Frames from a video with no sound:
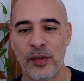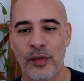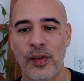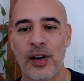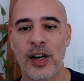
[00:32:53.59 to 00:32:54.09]

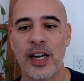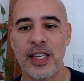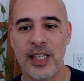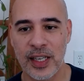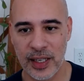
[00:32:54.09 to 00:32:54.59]
for
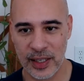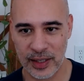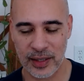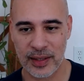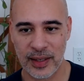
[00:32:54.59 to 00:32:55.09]

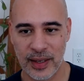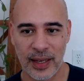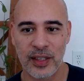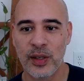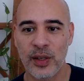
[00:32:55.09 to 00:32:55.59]
years,
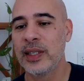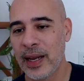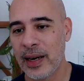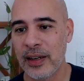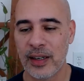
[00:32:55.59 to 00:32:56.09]
and usually at
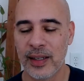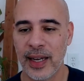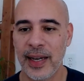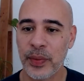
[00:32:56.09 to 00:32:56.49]
an early age,